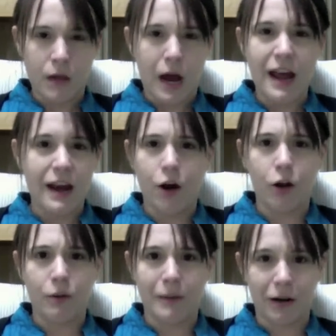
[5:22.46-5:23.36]
I hate
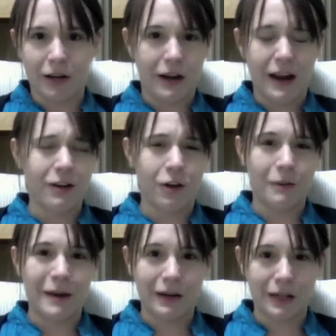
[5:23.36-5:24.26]
all America and all
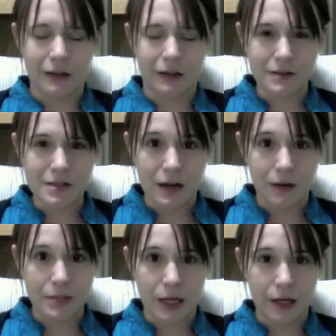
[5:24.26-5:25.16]
Americans. And I
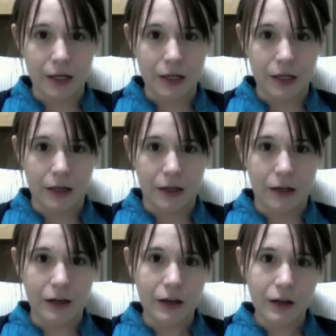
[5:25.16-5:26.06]
was like,
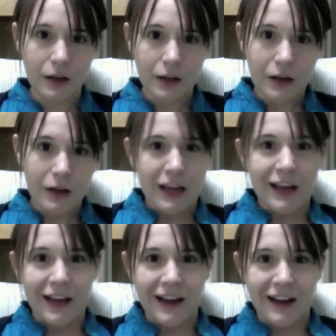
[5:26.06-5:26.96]
eh?
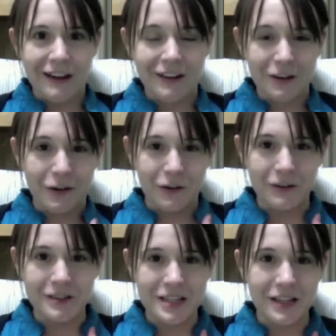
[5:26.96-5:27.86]
And, you know,
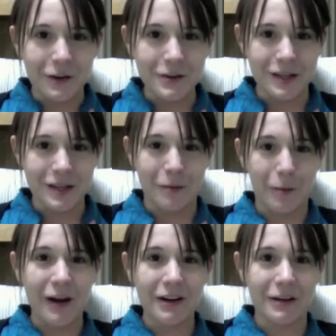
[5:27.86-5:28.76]
because he knows I'm
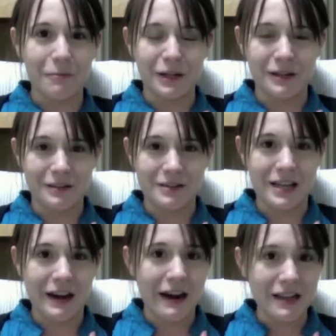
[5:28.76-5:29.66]
American, because
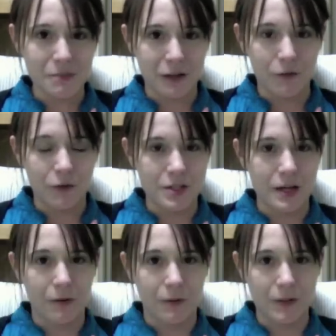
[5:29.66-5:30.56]
he asked me the first
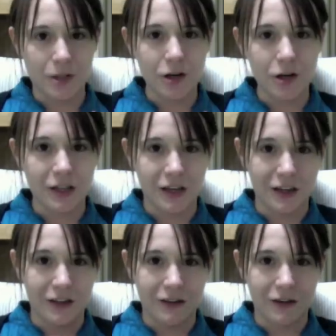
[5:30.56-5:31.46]
day we were talking,
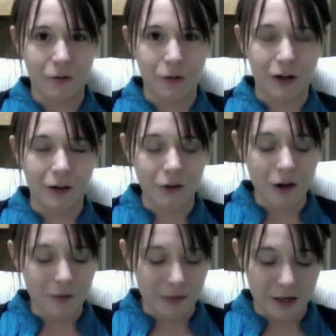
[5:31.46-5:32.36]
you know, where are you
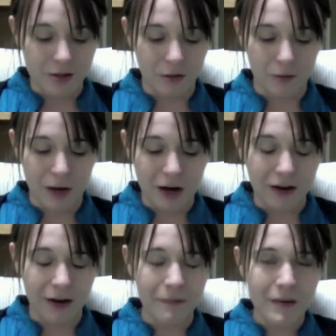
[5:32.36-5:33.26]
from? And I told him America.